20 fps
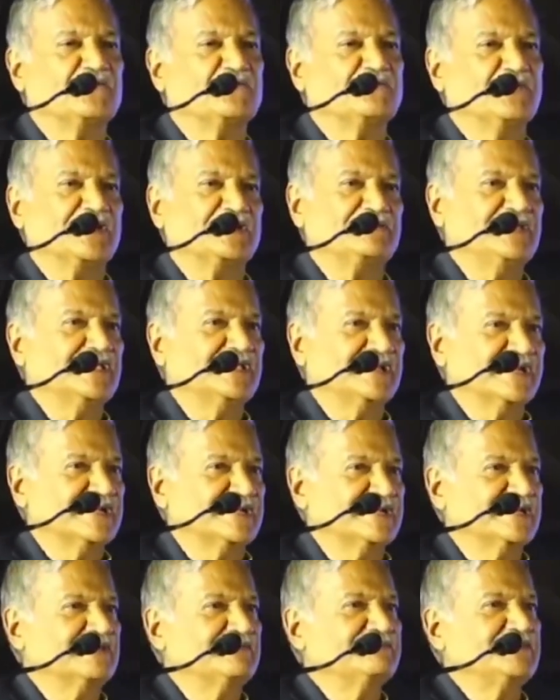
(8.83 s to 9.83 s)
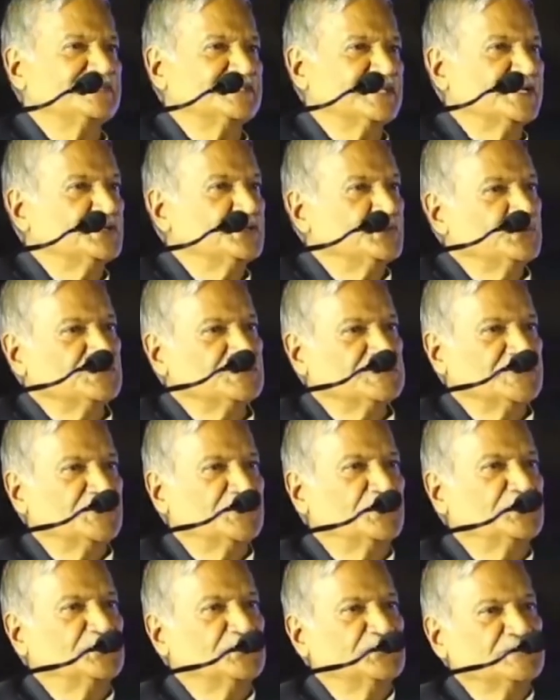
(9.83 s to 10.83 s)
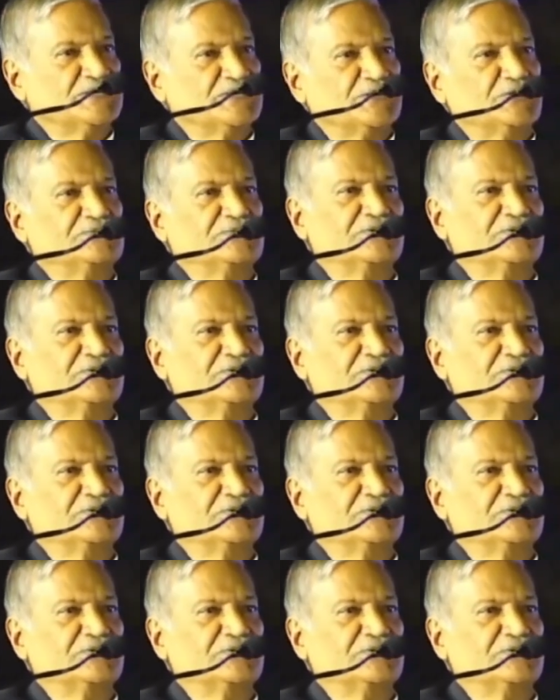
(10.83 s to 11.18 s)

when we created a vision two thousand twenty